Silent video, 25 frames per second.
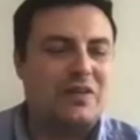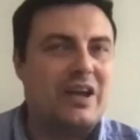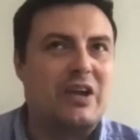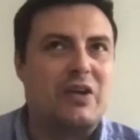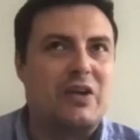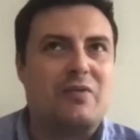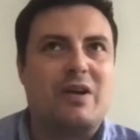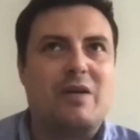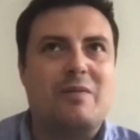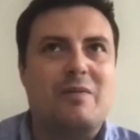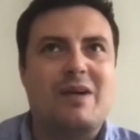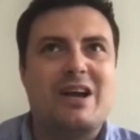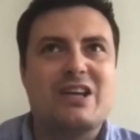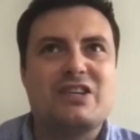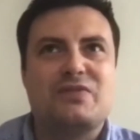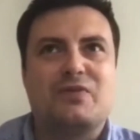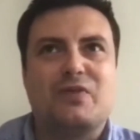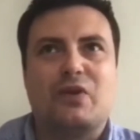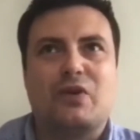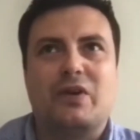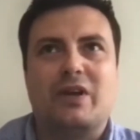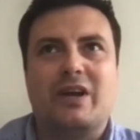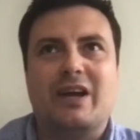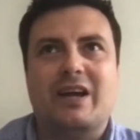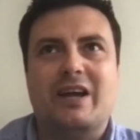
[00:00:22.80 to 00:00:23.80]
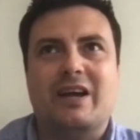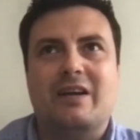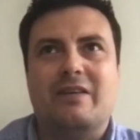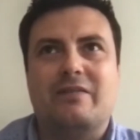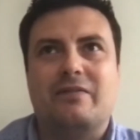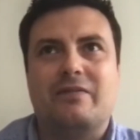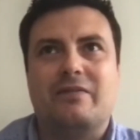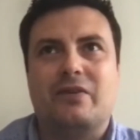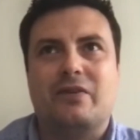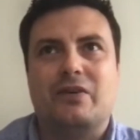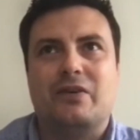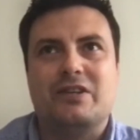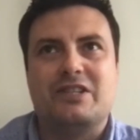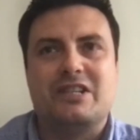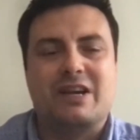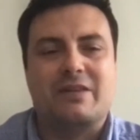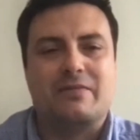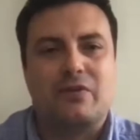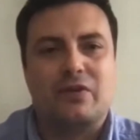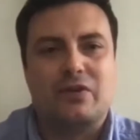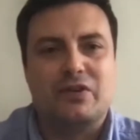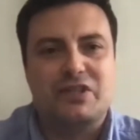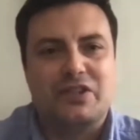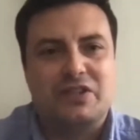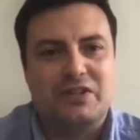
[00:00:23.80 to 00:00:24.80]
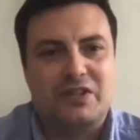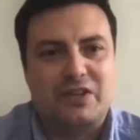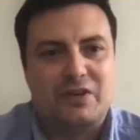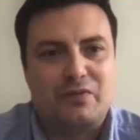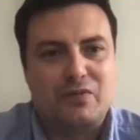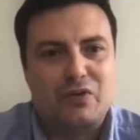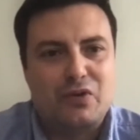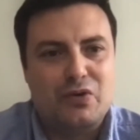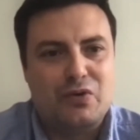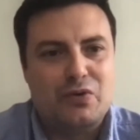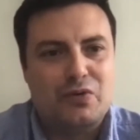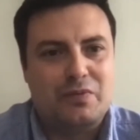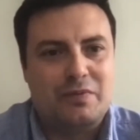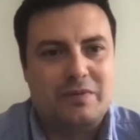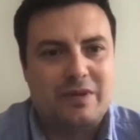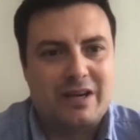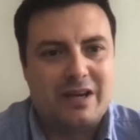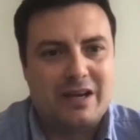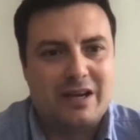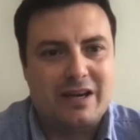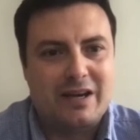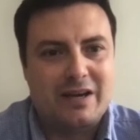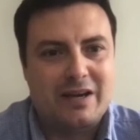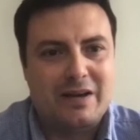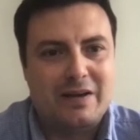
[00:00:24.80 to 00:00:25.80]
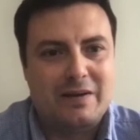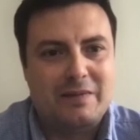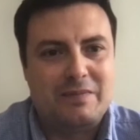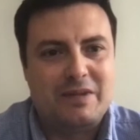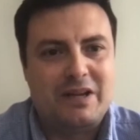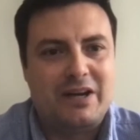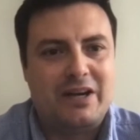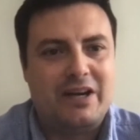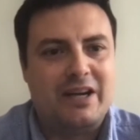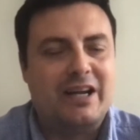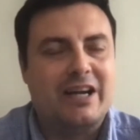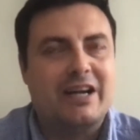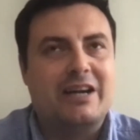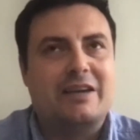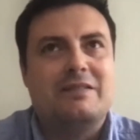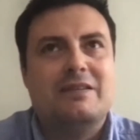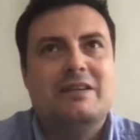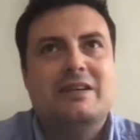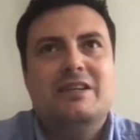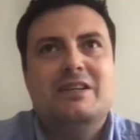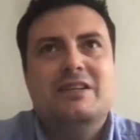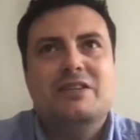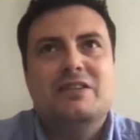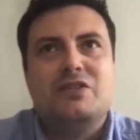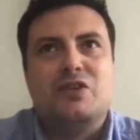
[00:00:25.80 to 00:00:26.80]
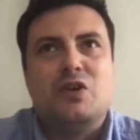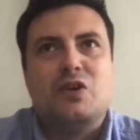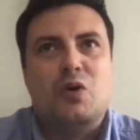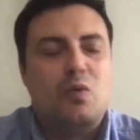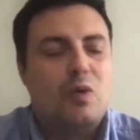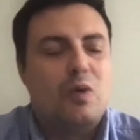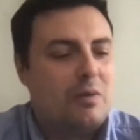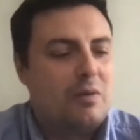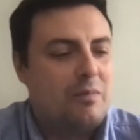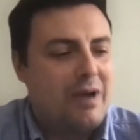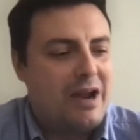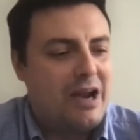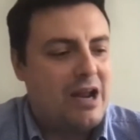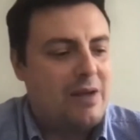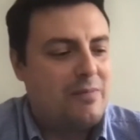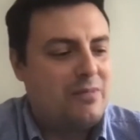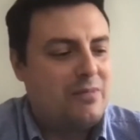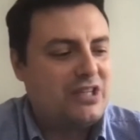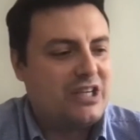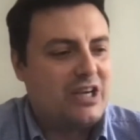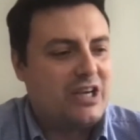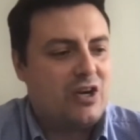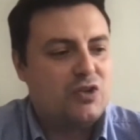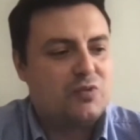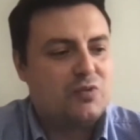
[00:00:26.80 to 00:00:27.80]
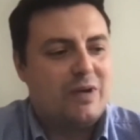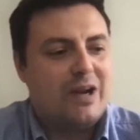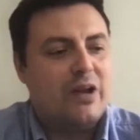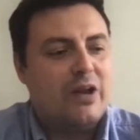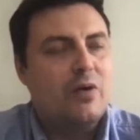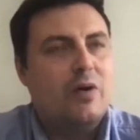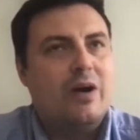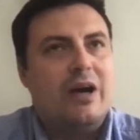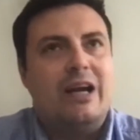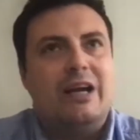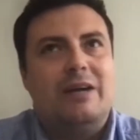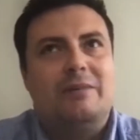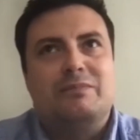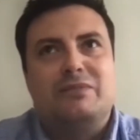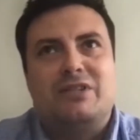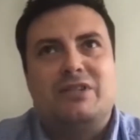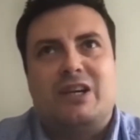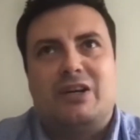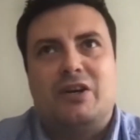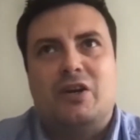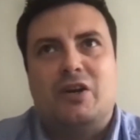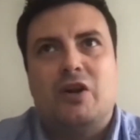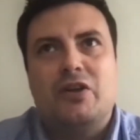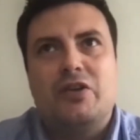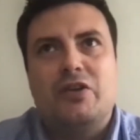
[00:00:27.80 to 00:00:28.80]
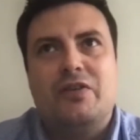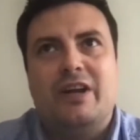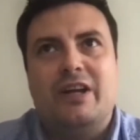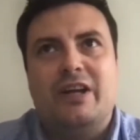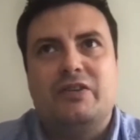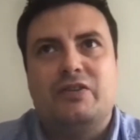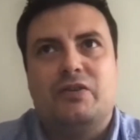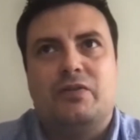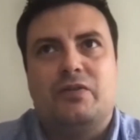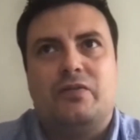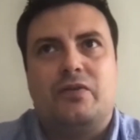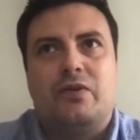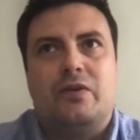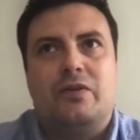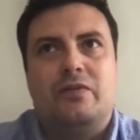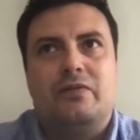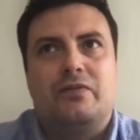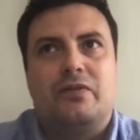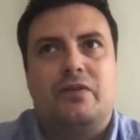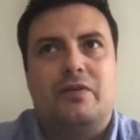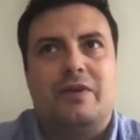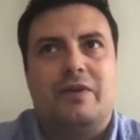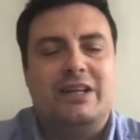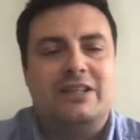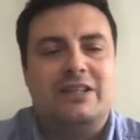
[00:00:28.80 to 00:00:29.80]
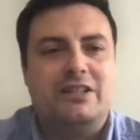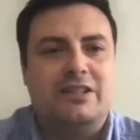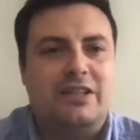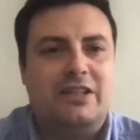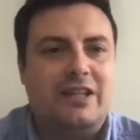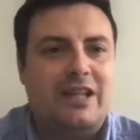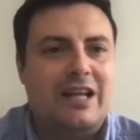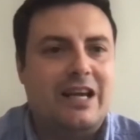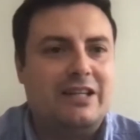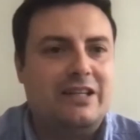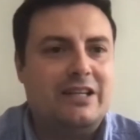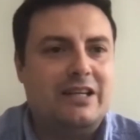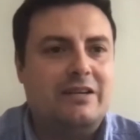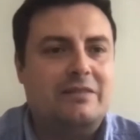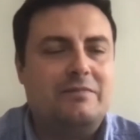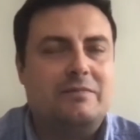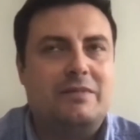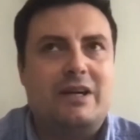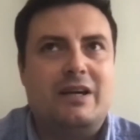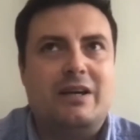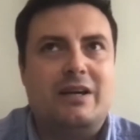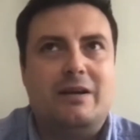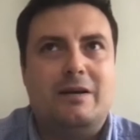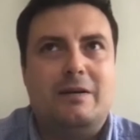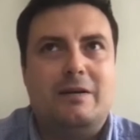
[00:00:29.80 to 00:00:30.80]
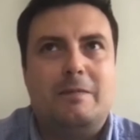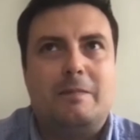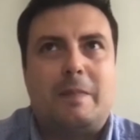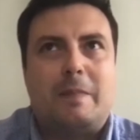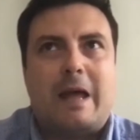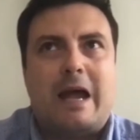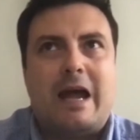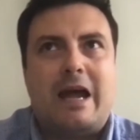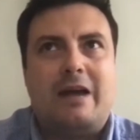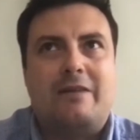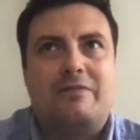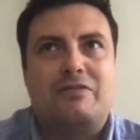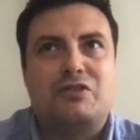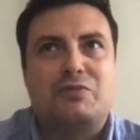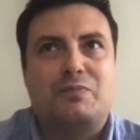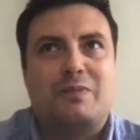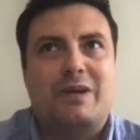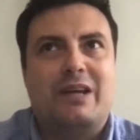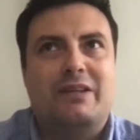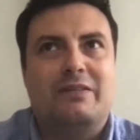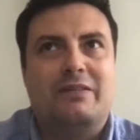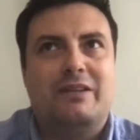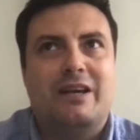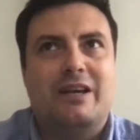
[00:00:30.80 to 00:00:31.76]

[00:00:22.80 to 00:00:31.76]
you very much for the time for this interview, Enrique. So, well, my name is Carlos Valero. I am technology director from NTT DATA. I have spent